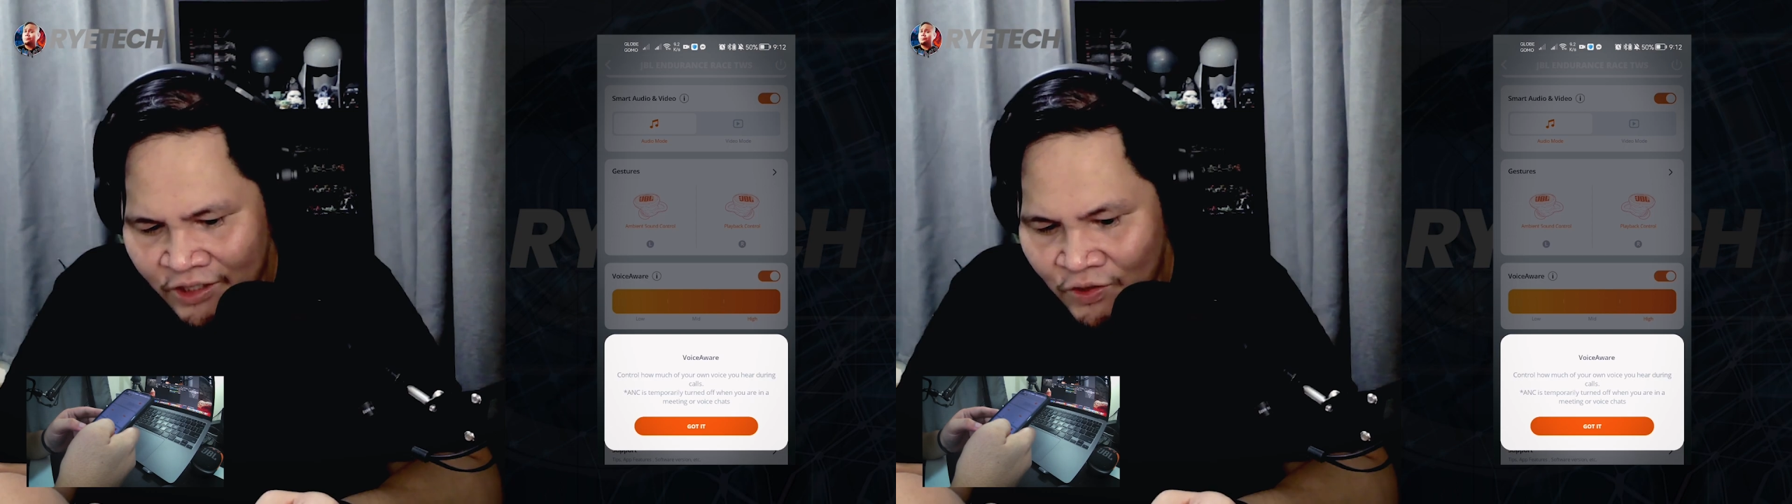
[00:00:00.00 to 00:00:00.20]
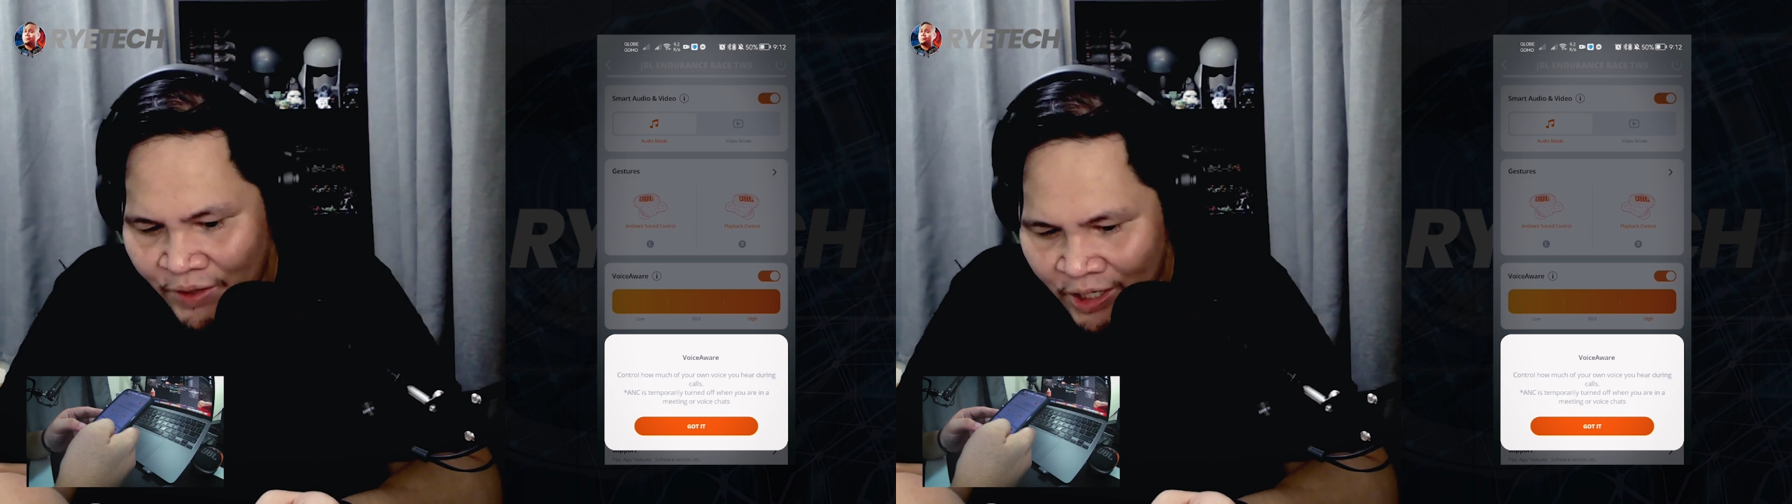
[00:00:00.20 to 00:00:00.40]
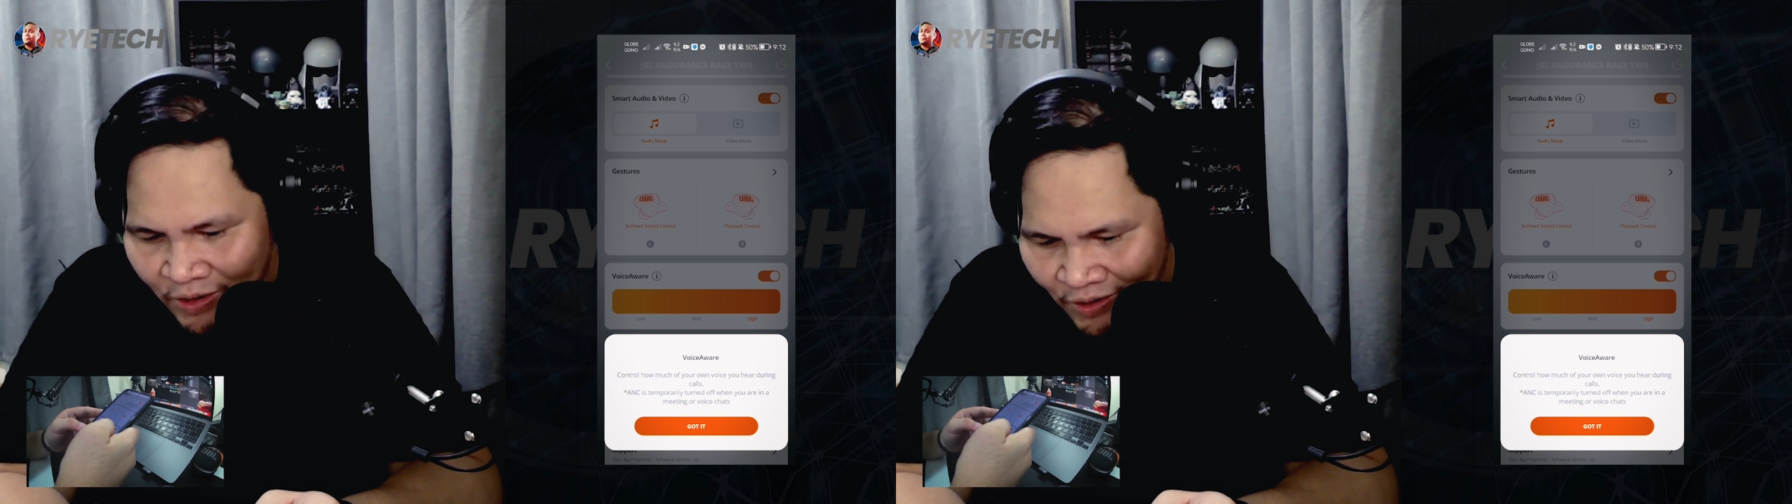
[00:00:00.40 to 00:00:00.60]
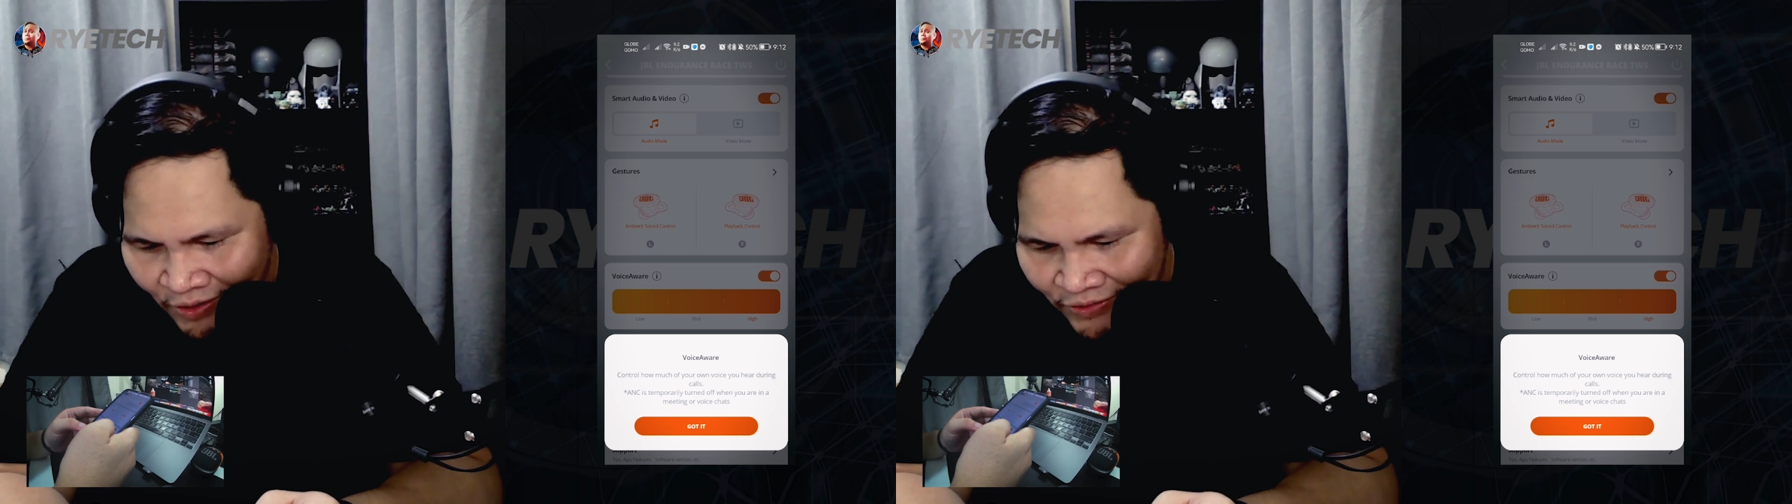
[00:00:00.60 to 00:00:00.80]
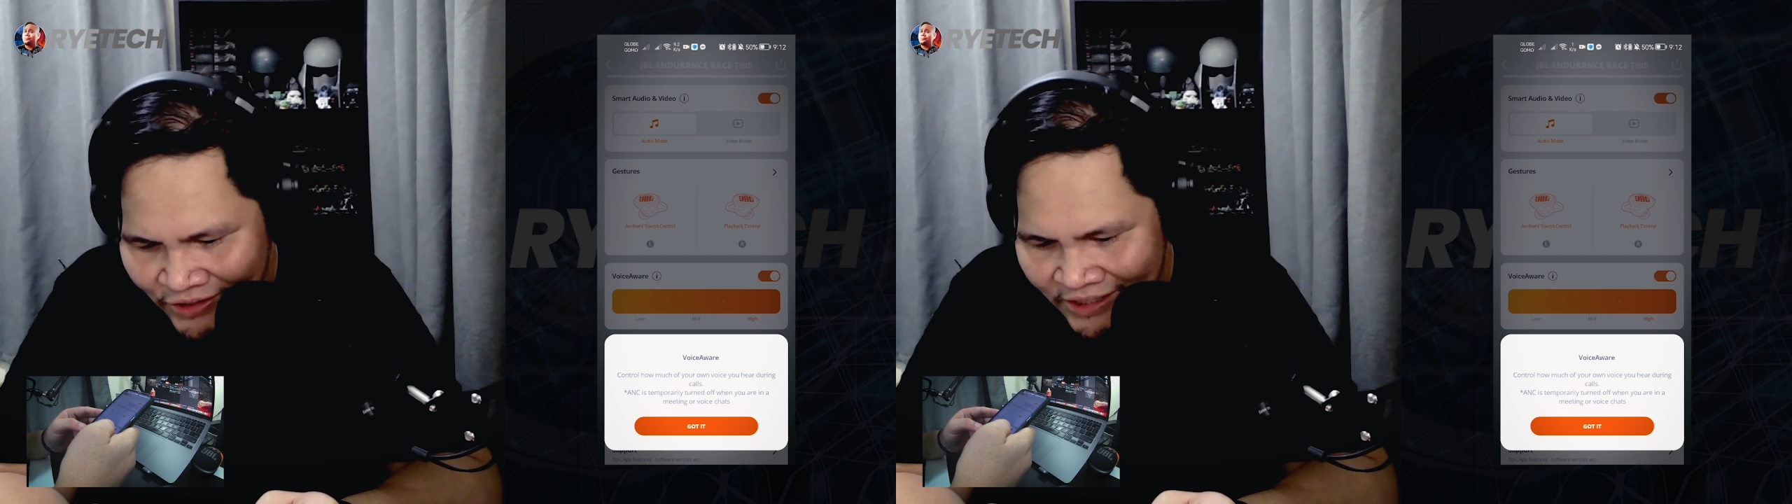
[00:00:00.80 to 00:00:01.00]
during
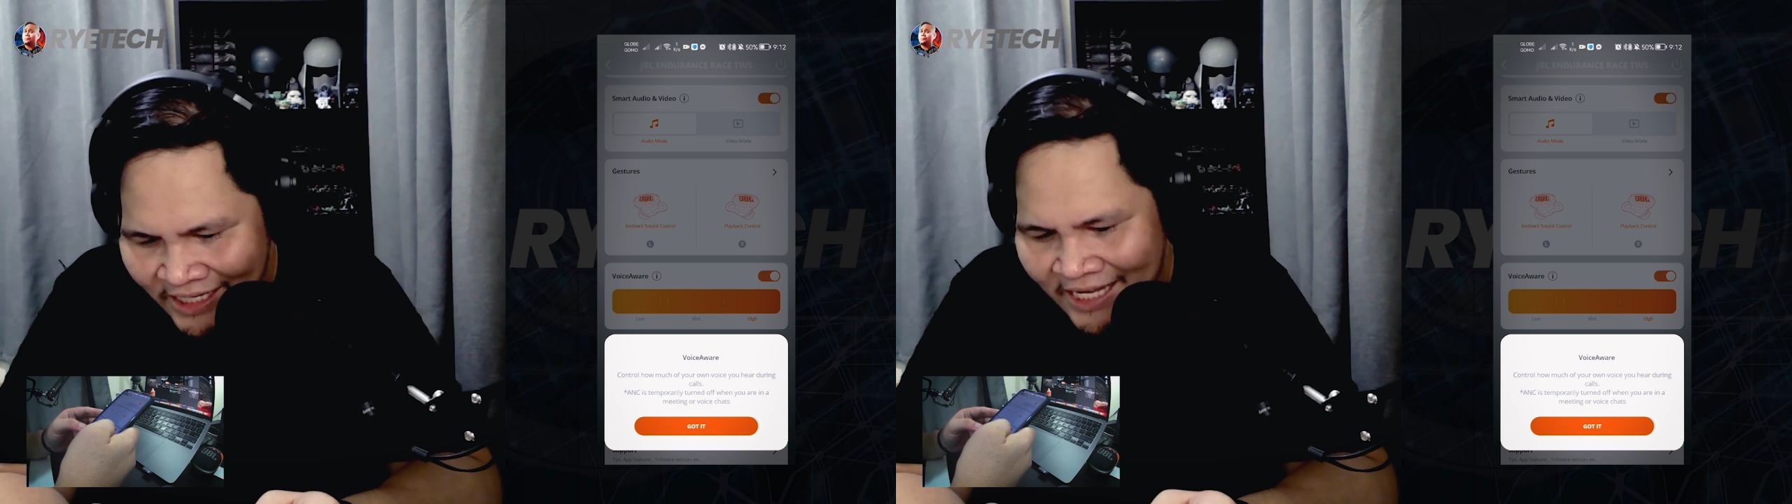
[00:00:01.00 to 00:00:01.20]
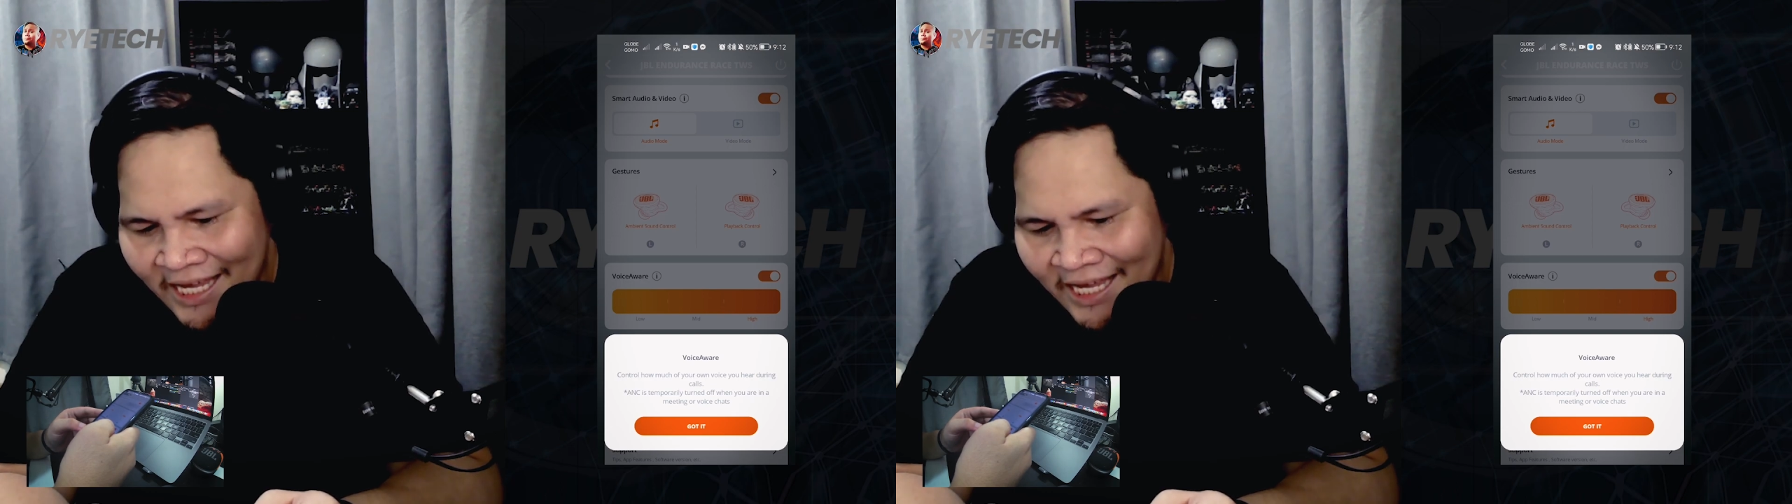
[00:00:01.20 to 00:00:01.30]
calls.